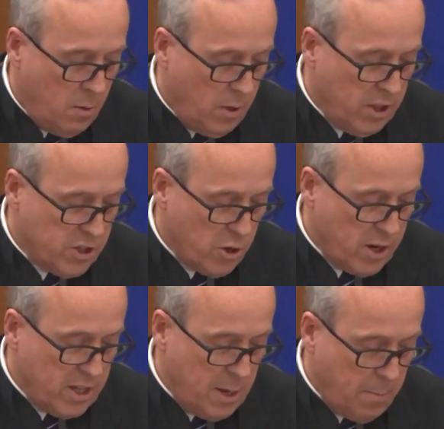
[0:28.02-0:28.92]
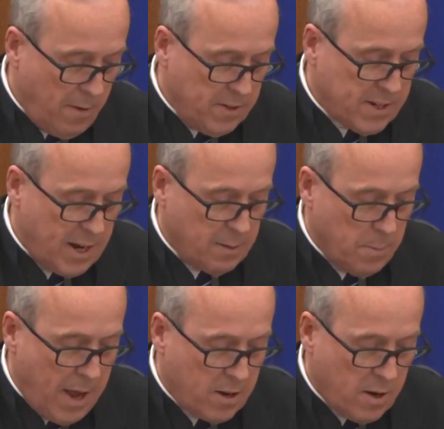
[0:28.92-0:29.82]
We, the jury, in the above
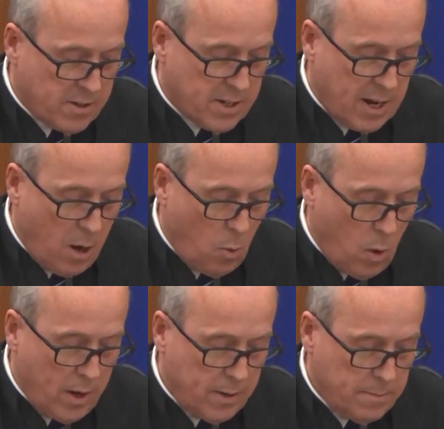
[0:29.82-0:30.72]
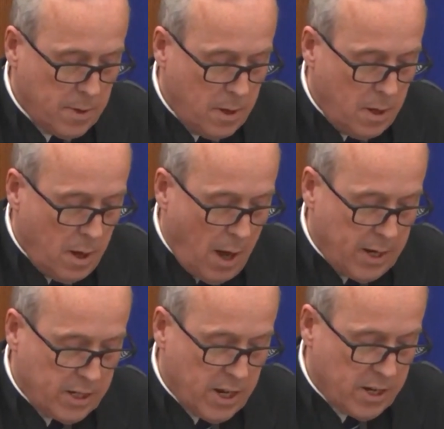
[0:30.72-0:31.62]
entitled matter as to count one,
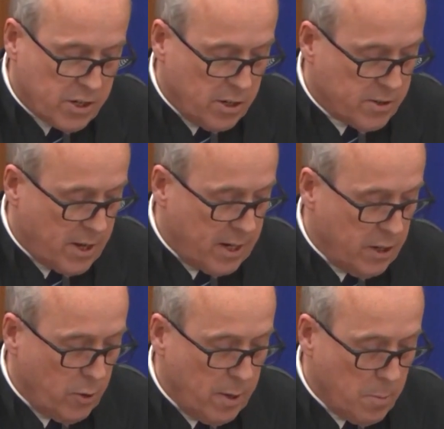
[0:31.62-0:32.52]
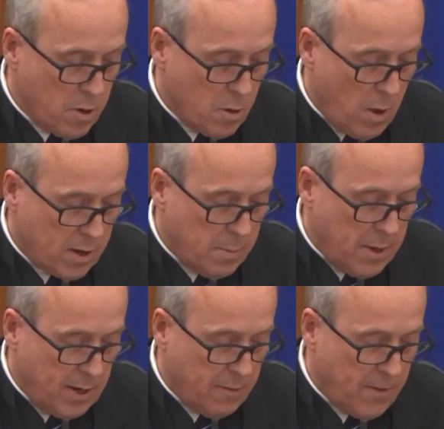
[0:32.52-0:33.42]
unintentional second degree murder while
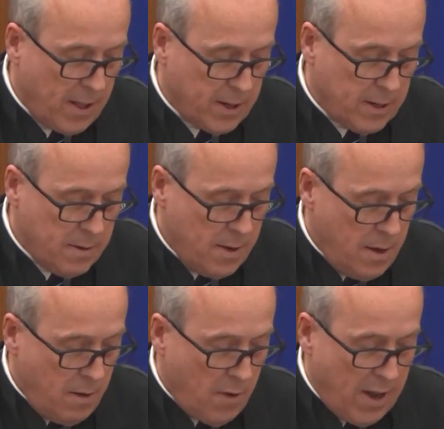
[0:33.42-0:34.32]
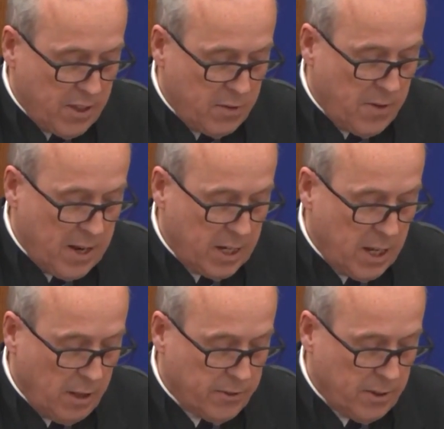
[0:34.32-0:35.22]
committing a felony, find the defendant
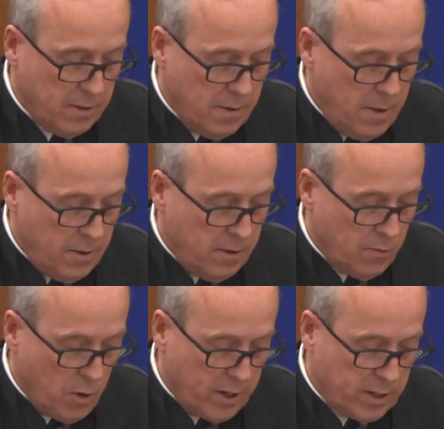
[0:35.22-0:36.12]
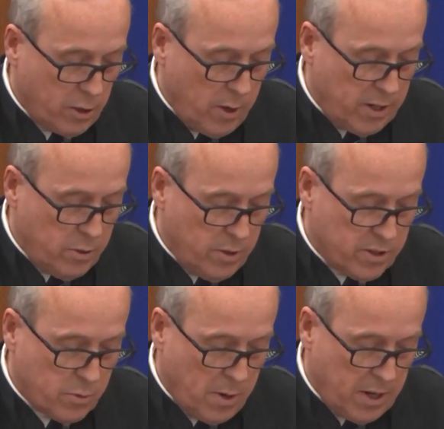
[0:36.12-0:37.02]
guilty. This verdict agreed to
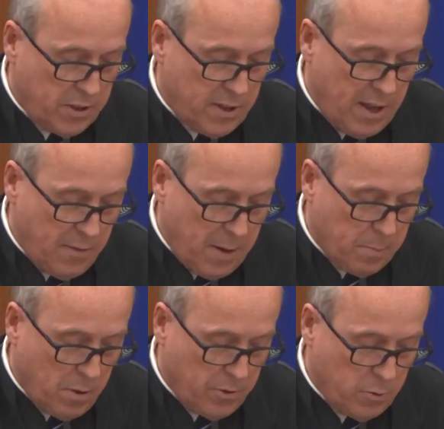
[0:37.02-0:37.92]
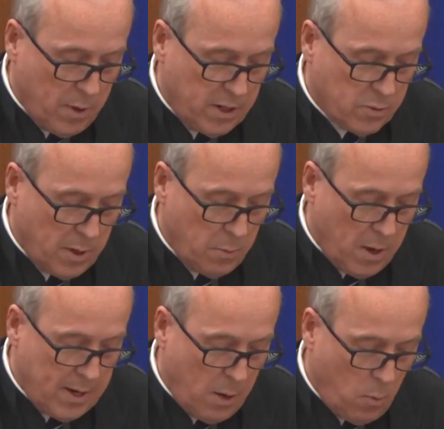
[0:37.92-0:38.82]
this 20th day of April
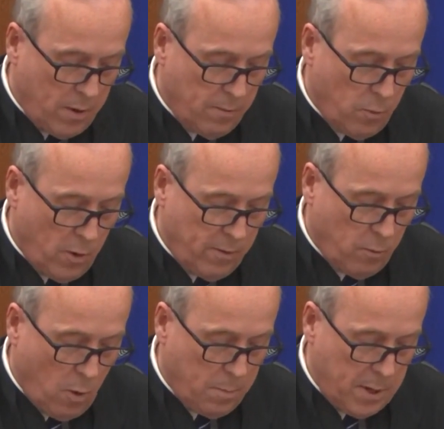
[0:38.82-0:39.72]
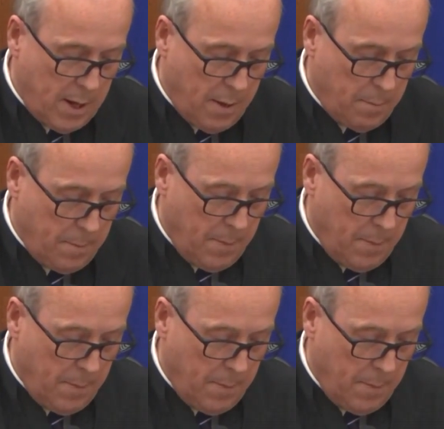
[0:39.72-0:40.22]
2021 at 1:44 p.m.